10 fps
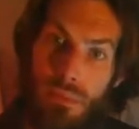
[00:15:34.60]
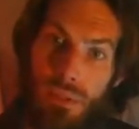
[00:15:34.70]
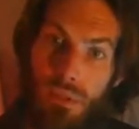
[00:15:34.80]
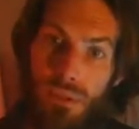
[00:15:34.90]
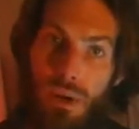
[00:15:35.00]

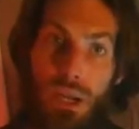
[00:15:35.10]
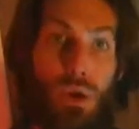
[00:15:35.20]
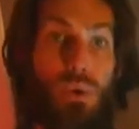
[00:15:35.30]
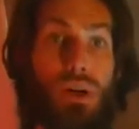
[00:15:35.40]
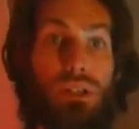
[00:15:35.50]
All right. No
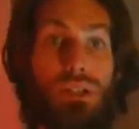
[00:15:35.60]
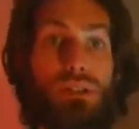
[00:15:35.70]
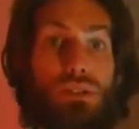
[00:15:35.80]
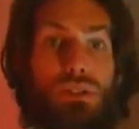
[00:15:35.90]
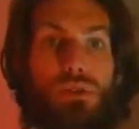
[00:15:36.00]
questions
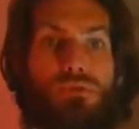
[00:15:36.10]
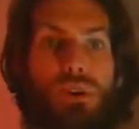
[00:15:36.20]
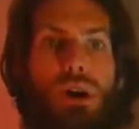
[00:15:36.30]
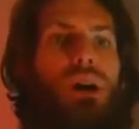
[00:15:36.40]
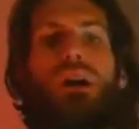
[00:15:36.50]
so
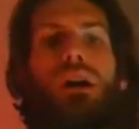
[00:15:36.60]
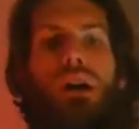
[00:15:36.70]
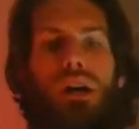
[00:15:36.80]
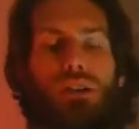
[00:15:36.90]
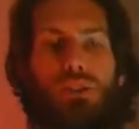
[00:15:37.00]
far.
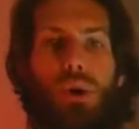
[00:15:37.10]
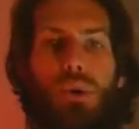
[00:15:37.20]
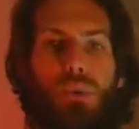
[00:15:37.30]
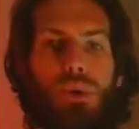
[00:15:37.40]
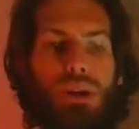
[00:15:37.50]
So
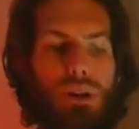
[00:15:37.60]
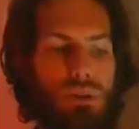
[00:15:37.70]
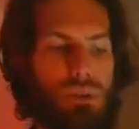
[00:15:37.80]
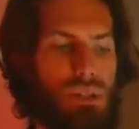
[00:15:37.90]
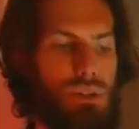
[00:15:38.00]
we are
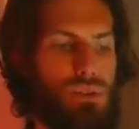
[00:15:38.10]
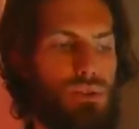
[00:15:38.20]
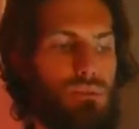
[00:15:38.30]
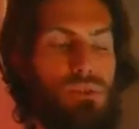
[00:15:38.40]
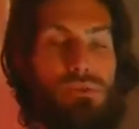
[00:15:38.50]
going to
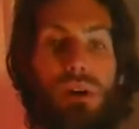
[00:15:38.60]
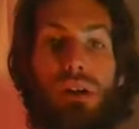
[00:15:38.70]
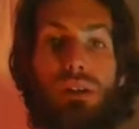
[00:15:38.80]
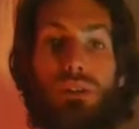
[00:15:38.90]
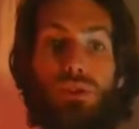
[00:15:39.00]
move
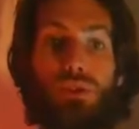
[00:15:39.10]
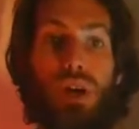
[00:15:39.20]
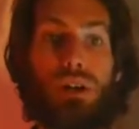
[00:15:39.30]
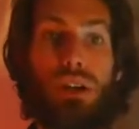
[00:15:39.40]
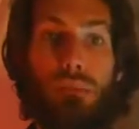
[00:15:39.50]
on to
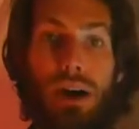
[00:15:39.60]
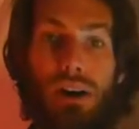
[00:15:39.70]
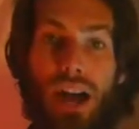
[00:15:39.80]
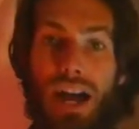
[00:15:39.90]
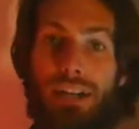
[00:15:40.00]
talking
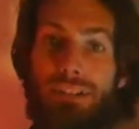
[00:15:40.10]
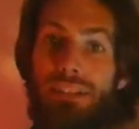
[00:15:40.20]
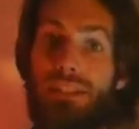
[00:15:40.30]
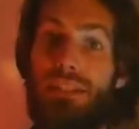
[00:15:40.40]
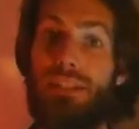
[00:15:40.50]
about how
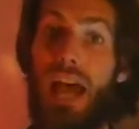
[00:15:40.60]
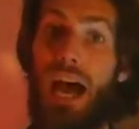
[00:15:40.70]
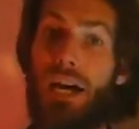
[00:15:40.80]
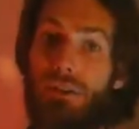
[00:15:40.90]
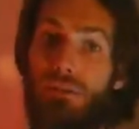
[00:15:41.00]
these
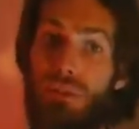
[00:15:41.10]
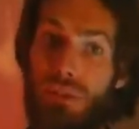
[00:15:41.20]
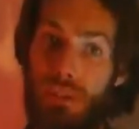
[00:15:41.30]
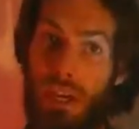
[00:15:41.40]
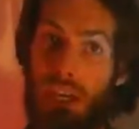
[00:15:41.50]

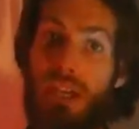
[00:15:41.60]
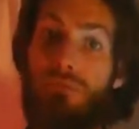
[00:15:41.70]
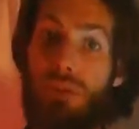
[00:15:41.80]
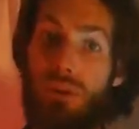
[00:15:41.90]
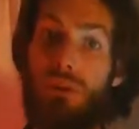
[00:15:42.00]
sounds, if
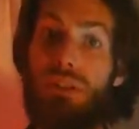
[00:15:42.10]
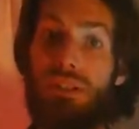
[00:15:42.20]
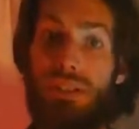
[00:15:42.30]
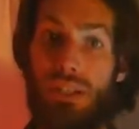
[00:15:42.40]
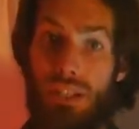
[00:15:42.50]
they're going to
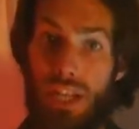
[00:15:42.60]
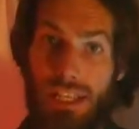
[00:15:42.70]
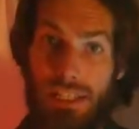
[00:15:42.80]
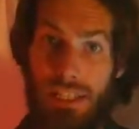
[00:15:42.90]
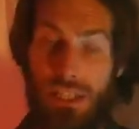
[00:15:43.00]

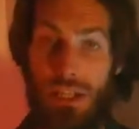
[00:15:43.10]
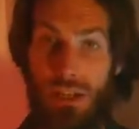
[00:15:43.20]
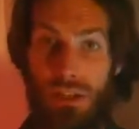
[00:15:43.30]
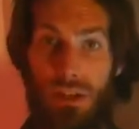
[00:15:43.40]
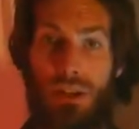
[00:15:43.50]
suggest each
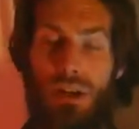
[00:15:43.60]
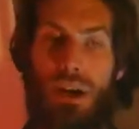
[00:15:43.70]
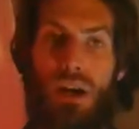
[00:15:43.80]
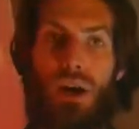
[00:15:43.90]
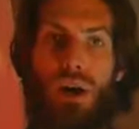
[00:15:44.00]
other,
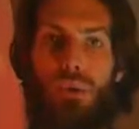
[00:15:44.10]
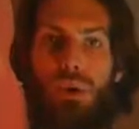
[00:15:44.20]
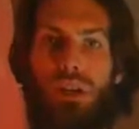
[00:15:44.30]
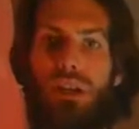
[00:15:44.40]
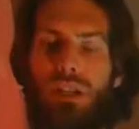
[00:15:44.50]
we're
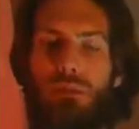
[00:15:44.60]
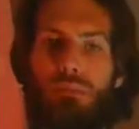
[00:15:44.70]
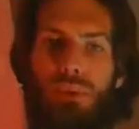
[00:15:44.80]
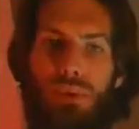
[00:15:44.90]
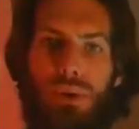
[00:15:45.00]
going to
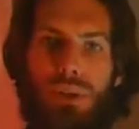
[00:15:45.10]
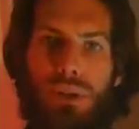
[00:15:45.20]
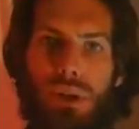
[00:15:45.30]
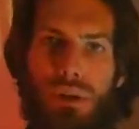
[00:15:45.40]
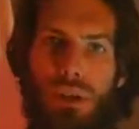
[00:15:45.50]
explore
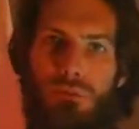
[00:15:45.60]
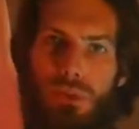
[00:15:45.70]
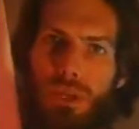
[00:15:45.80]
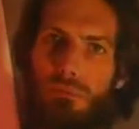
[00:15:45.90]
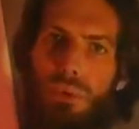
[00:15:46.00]
if we
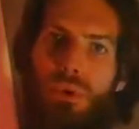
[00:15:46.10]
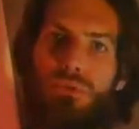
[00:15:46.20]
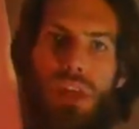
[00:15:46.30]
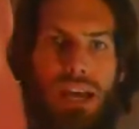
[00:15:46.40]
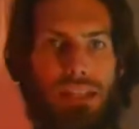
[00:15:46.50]
can move
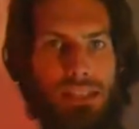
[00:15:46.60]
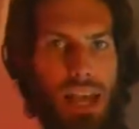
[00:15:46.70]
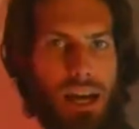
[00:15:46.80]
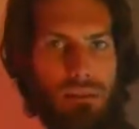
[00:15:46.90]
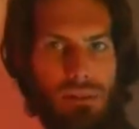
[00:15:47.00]
that
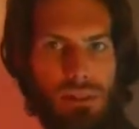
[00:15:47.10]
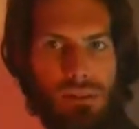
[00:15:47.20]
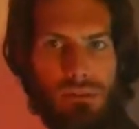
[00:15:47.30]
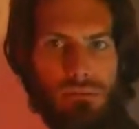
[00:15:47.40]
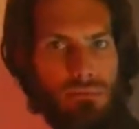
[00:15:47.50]
sound.
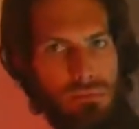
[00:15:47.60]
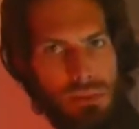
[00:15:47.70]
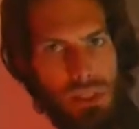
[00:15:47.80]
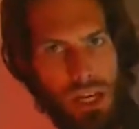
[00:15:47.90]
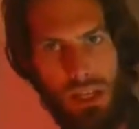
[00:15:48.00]

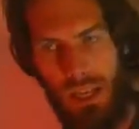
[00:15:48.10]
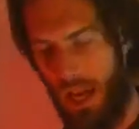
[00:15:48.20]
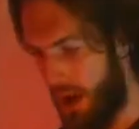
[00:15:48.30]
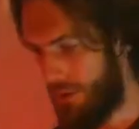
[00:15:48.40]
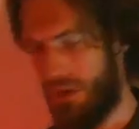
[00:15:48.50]
Check it out.